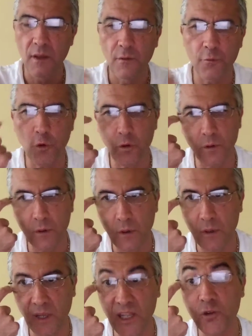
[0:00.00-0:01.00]
for
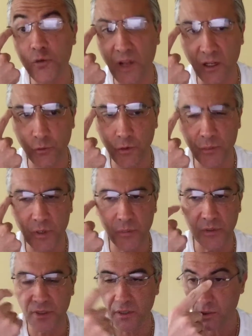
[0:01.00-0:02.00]
introductory
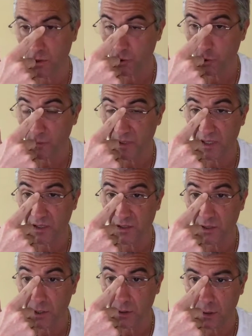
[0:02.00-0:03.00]
purposes should be
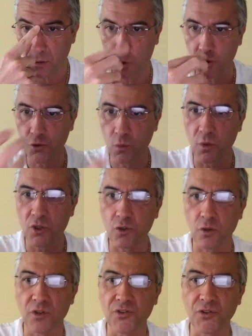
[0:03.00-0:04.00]
considered, or we
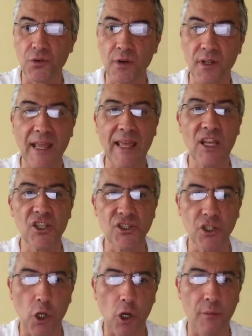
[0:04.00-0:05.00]
should consider it
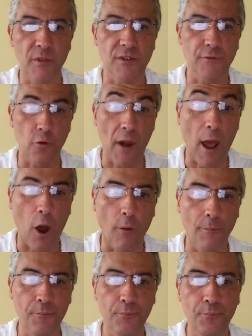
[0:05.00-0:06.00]
synonymous for
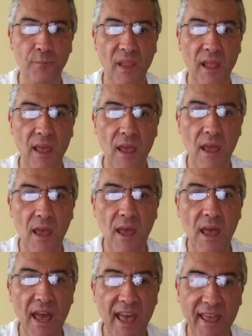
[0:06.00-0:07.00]
now.
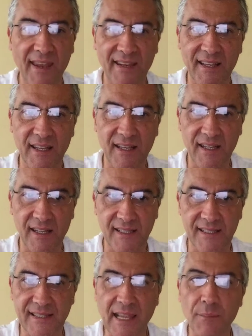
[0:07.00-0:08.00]
And a
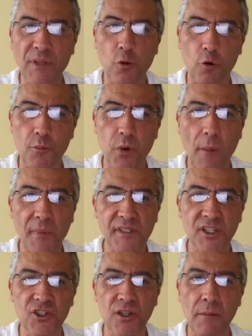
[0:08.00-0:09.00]
statement or
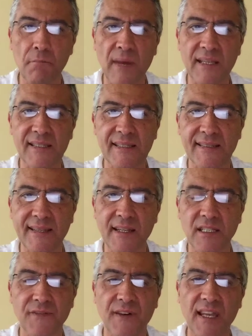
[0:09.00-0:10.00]
proposition must
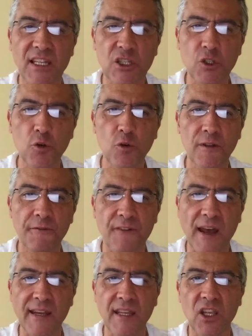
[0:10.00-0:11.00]
satisfy two
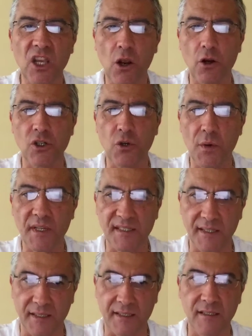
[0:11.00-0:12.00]
defining
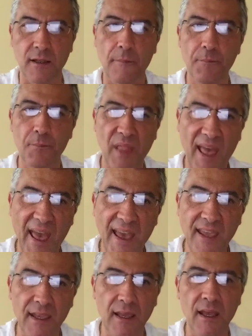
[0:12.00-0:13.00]
characteristics.
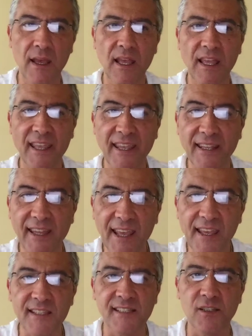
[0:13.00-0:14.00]
A, it
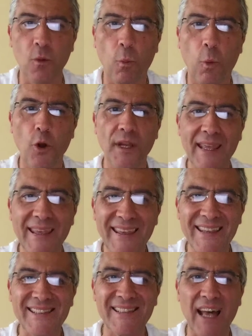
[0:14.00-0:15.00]
is what
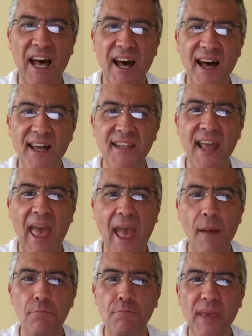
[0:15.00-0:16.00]
is
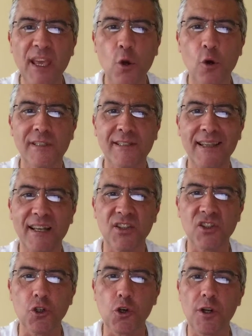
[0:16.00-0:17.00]
unambiguously
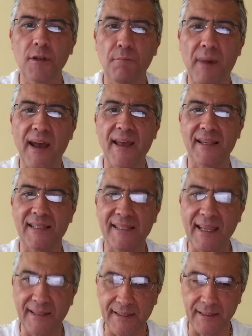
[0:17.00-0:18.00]
asserted by a
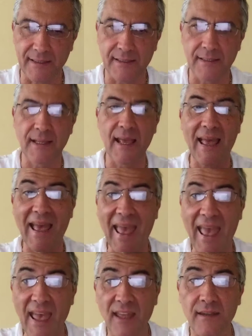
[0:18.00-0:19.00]
sentence,
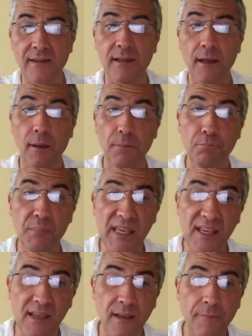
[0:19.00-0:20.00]
and
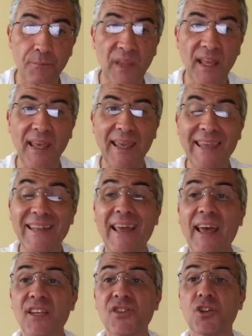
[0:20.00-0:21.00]
B, it
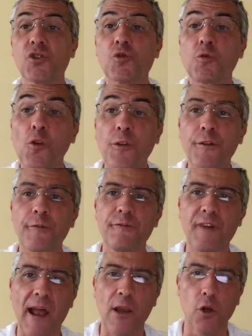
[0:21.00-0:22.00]
has a truth
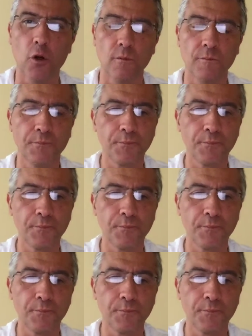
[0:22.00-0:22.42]
value.